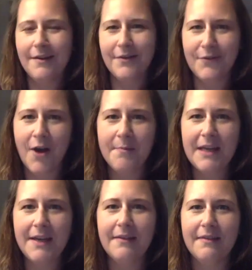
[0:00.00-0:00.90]

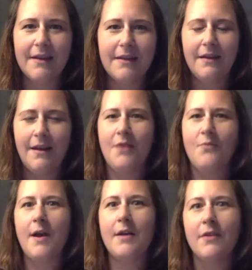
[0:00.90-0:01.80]
zombies and
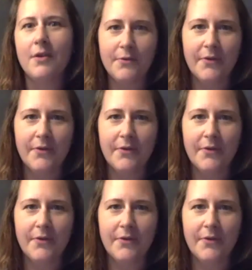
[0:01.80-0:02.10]
where those